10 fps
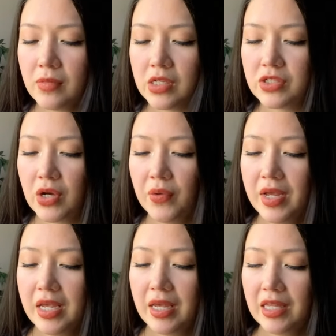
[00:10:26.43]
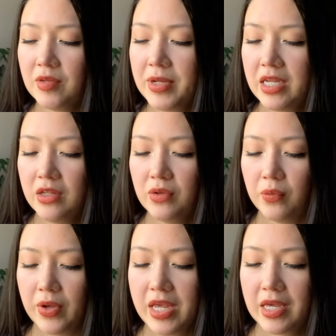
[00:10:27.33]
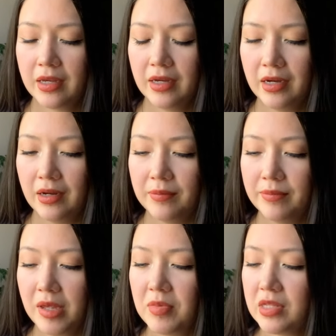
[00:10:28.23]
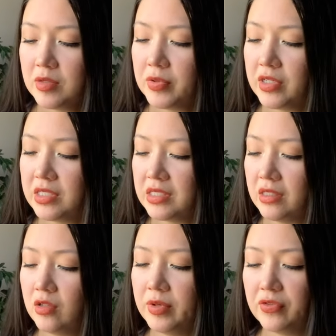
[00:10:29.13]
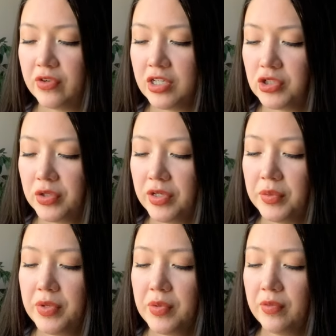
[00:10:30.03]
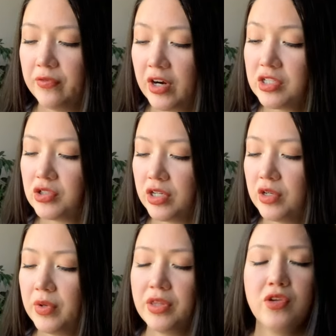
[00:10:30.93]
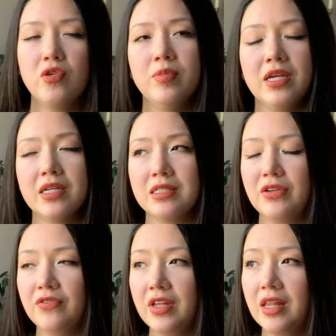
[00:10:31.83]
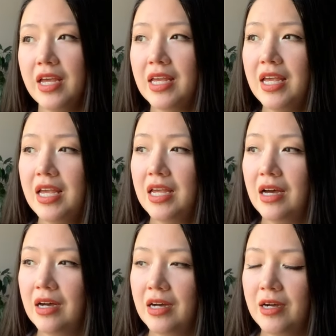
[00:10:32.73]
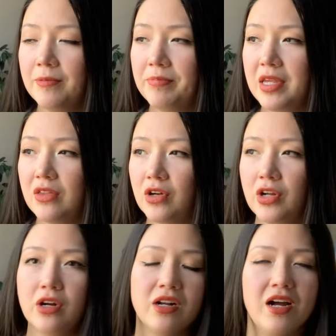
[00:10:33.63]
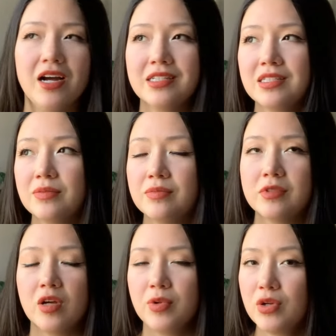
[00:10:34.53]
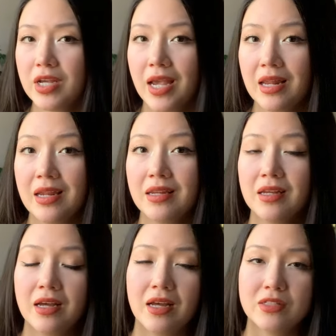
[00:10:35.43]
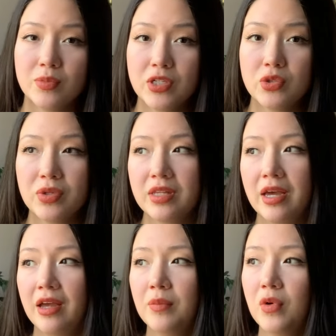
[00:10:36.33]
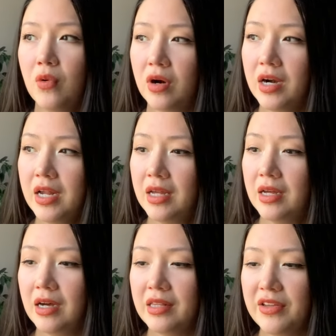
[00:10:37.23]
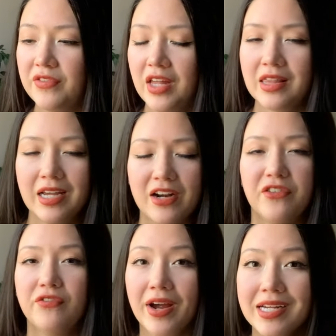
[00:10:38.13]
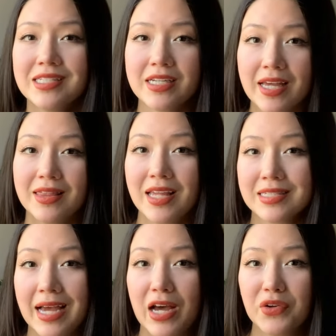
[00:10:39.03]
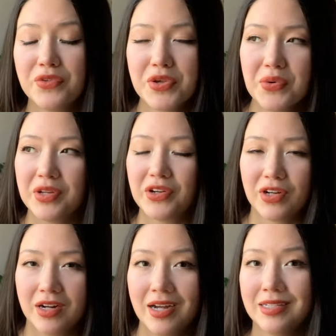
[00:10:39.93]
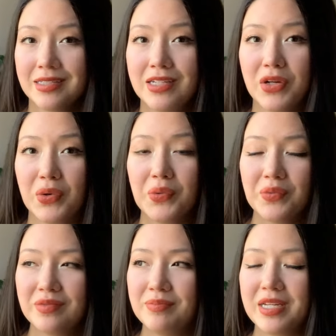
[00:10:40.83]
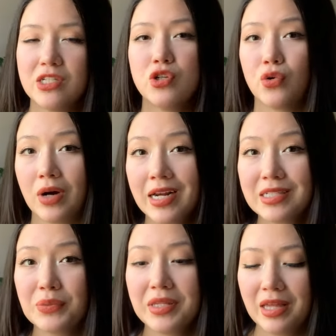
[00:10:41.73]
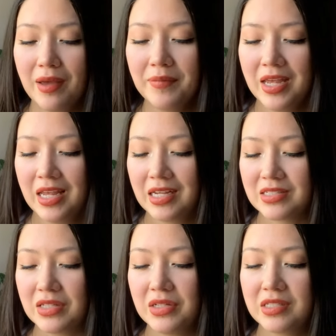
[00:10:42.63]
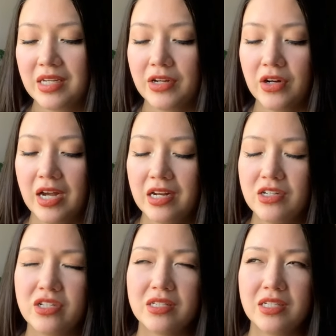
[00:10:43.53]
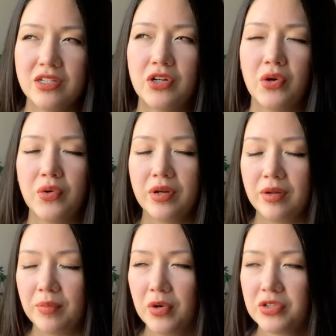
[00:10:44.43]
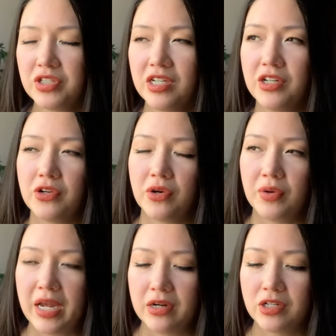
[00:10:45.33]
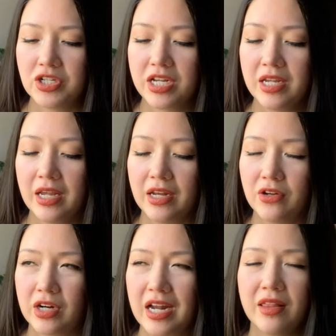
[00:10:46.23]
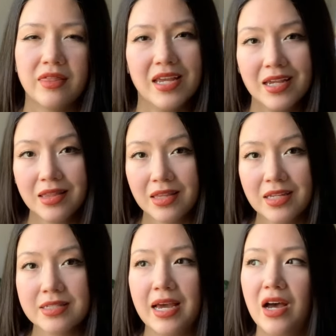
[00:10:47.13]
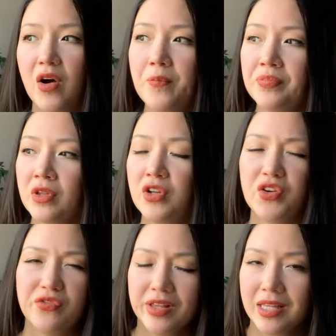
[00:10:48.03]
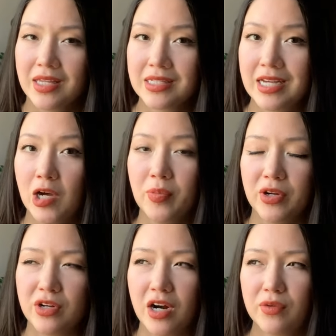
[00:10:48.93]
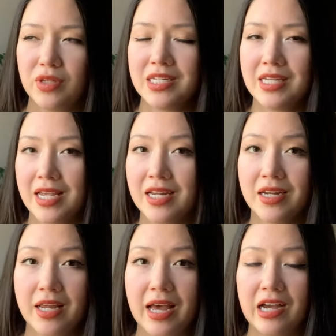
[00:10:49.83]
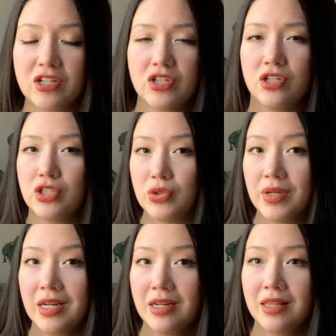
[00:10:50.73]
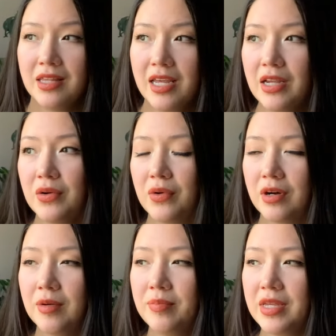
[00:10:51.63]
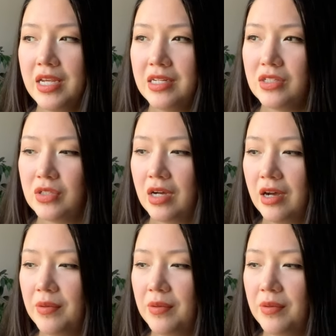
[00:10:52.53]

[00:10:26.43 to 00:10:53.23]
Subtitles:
So at the beginning of the week, maybe this person's a little bit frustrated with you because they feel like either you're not communicating as much with them, or they feel like they got to fight to get things out of you, and you're not, you know, being direct with them, because it looks like you're kind of just in your own emotion and your own energy, and you're kind of thinking things out, you're feeling things out, but you're not really taking any action or doing anything or being